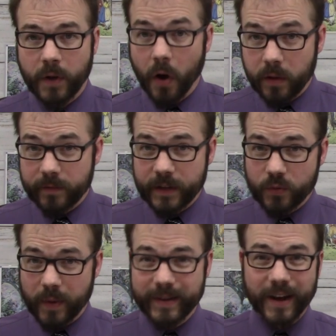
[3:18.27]
All of
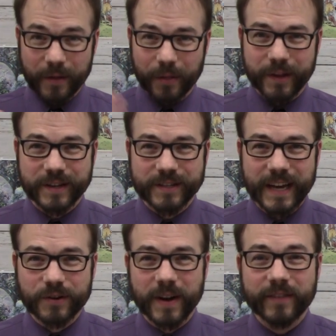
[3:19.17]
these women, other than
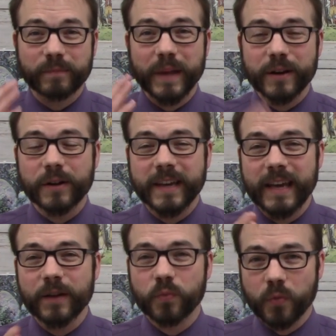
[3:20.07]
Cassandra, have played a
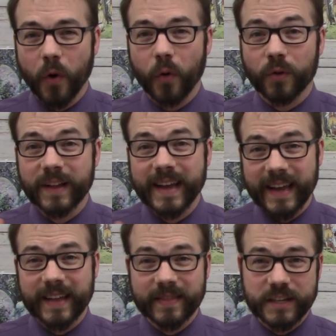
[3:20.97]
key role
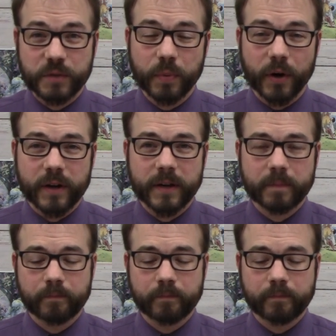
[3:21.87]
in this book.